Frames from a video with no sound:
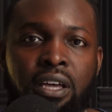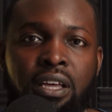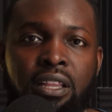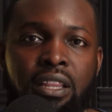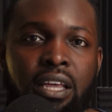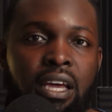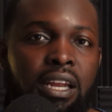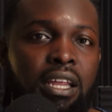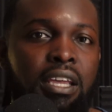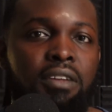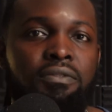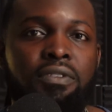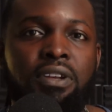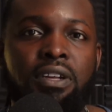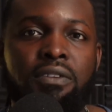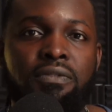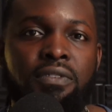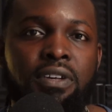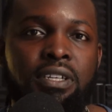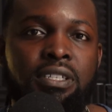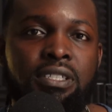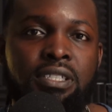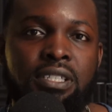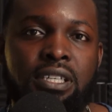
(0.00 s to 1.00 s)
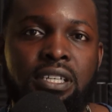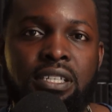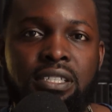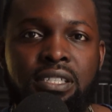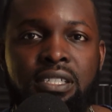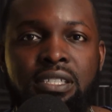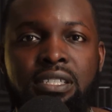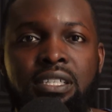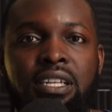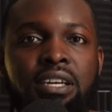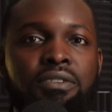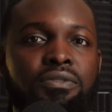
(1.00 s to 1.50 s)
that even if it sits,
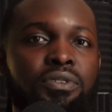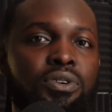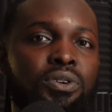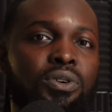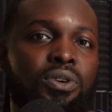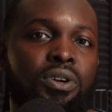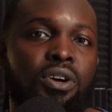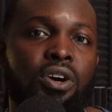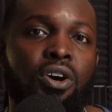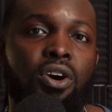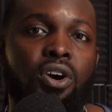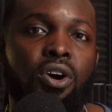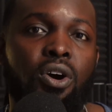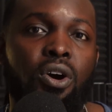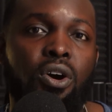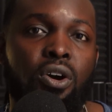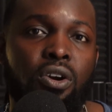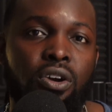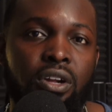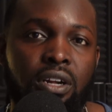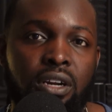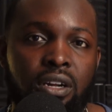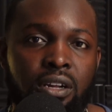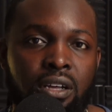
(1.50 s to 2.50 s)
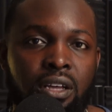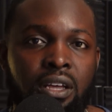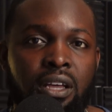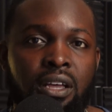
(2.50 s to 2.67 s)
it's never going to harden